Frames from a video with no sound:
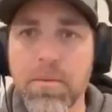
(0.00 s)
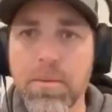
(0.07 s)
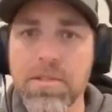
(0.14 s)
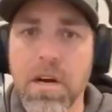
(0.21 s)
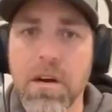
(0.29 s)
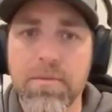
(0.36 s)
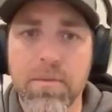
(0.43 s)
we
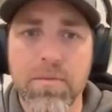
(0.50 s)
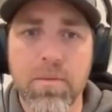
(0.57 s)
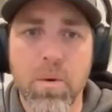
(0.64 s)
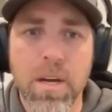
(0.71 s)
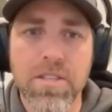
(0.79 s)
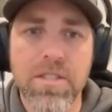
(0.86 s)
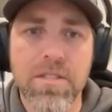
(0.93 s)
start off with
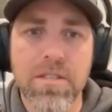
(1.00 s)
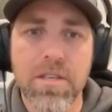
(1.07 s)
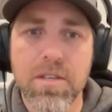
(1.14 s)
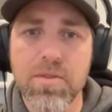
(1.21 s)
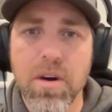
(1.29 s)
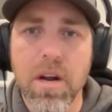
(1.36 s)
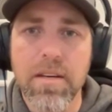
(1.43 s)
4 engines and a
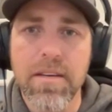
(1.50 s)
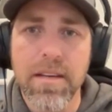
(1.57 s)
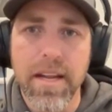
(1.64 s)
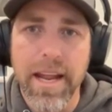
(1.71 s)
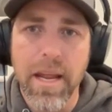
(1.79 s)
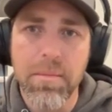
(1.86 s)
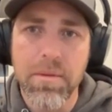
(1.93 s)
truck and
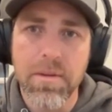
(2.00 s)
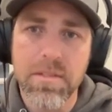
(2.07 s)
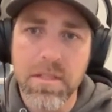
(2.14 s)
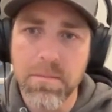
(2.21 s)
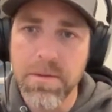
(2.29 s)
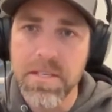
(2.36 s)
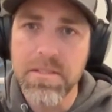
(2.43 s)
an ambulance
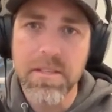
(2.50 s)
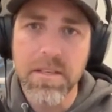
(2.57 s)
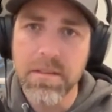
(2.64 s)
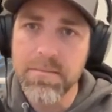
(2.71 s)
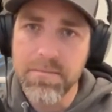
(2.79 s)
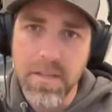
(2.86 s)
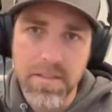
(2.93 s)
and a
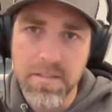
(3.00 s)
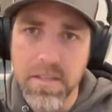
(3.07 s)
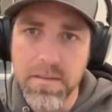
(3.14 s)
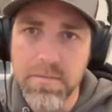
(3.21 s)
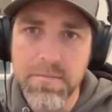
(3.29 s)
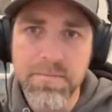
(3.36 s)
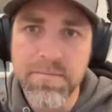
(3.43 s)
BC. That's
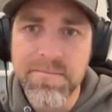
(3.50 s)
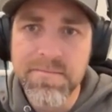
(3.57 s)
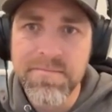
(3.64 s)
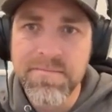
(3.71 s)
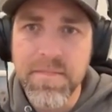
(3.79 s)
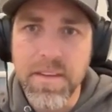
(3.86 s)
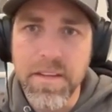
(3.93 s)
it.
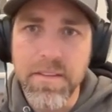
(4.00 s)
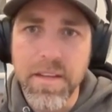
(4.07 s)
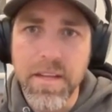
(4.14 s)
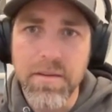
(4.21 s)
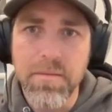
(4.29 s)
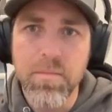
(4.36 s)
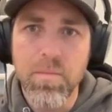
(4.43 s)
And
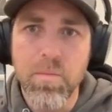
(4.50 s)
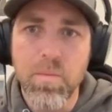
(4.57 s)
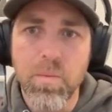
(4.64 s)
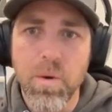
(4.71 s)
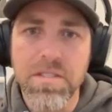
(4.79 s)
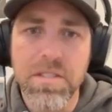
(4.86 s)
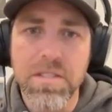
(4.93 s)
then
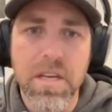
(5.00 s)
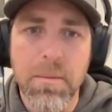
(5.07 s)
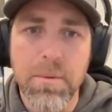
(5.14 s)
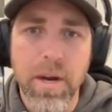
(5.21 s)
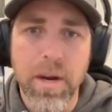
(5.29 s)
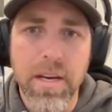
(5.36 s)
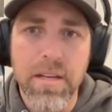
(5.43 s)
once it's
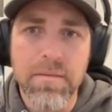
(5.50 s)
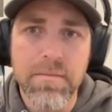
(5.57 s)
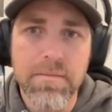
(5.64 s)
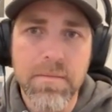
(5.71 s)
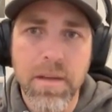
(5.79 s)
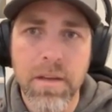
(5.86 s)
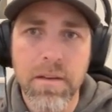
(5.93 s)
upgraded,
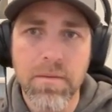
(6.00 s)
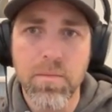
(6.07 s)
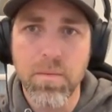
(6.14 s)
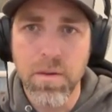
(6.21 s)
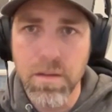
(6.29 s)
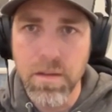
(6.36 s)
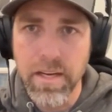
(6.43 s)

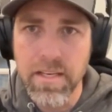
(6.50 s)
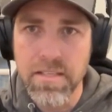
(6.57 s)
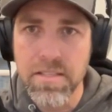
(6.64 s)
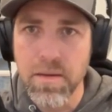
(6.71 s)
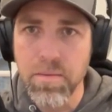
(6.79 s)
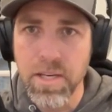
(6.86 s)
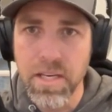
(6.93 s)
like I
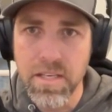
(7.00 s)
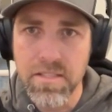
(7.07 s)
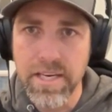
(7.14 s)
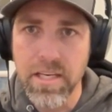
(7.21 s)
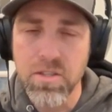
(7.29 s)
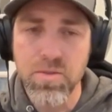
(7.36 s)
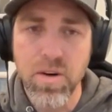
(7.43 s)
said, we get a
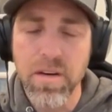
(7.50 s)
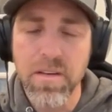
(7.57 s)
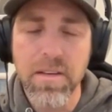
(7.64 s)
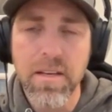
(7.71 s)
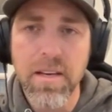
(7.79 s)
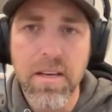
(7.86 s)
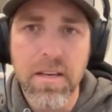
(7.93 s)
second truck.
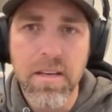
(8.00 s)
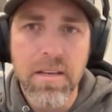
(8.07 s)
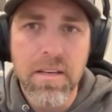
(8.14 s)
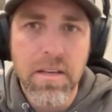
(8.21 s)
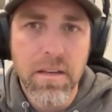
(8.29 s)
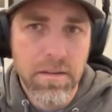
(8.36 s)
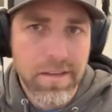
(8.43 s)

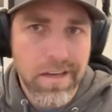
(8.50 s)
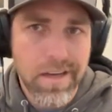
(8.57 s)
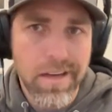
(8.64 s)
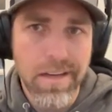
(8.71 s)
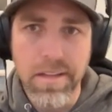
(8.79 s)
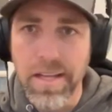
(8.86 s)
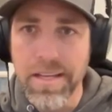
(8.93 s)

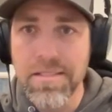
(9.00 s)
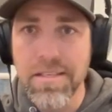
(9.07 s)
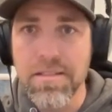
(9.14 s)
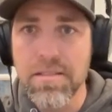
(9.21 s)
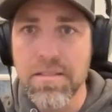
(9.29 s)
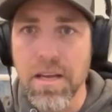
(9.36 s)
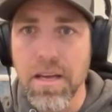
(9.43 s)
Unless
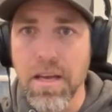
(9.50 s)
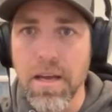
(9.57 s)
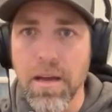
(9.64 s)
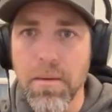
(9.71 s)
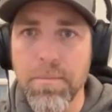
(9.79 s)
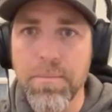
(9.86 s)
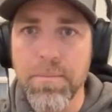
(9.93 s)
it's
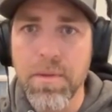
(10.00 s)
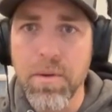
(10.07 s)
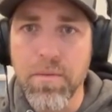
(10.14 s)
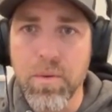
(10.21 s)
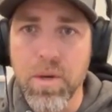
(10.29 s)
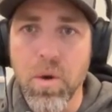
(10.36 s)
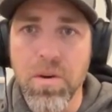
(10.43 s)

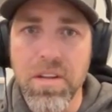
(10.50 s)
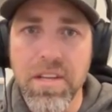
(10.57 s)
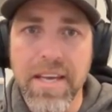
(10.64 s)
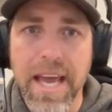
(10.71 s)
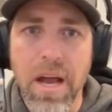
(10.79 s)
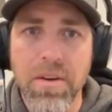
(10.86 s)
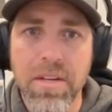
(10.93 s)
if we go into the
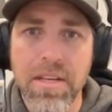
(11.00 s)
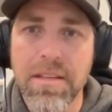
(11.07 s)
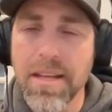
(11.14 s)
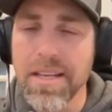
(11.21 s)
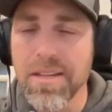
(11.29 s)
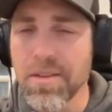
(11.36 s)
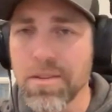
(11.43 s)
county,
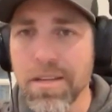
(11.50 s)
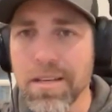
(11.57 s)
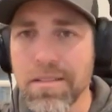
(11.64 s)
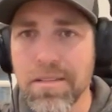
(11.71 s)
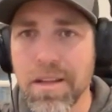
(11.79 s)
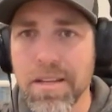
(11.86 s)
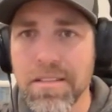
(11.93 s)
they do things
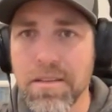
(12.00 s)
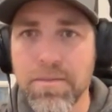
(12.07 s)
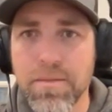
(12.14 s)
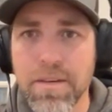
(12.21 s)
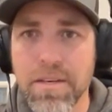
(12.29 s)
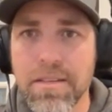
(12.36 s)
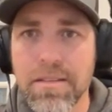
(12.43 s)
a lot
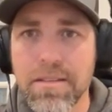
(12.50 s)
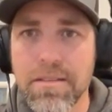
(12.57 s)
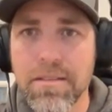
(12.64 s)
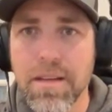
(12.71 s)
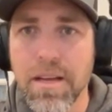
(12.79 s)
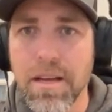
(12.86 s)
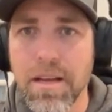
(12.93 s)
different.
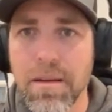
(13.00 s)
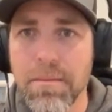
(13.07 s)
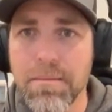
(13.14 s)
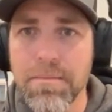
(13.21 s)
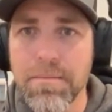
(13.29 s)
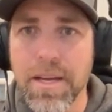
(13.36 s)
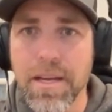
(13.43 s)

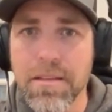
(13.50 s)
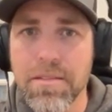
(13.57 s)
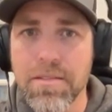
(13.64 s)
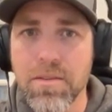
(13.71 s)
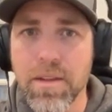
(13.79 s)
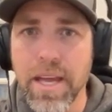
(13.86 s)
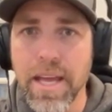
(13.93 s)
And
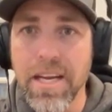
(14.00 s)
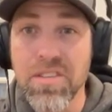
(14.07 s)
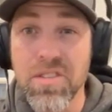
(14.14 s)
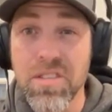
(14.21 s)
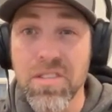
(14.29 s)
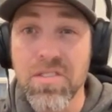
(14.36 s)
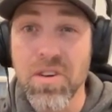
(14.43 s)
so they
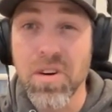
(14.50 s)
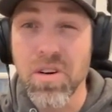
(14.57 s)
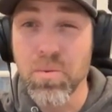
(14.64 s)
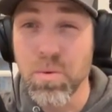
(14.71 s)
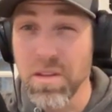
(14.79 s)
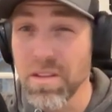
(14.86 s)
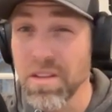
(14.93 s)
actually start
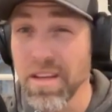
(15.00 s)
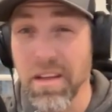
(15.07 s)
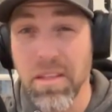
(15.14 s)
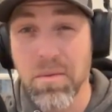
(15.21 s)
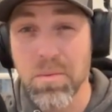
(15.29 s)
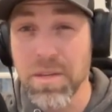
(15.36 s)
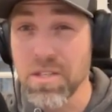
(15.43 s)
with like
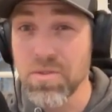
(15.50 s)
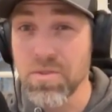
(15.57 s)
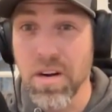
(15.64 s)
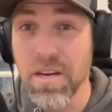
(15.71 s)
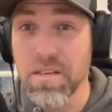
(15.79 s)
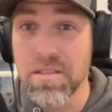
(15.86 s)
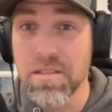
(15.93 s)
3
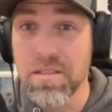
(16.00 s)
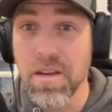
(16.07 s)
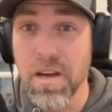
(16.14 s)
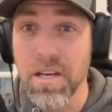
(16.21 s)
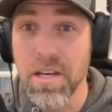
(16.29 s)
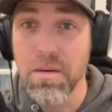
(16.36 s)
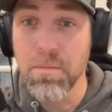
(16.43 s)
trucks
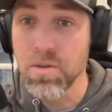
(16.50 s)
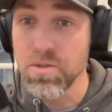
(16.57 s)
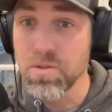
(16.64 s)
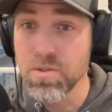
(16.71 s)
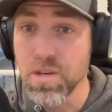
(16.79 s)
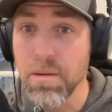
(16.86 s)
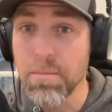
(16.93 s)
on a
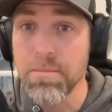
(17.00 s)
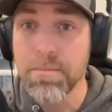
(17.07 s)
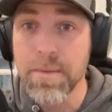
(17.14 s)
commercial job.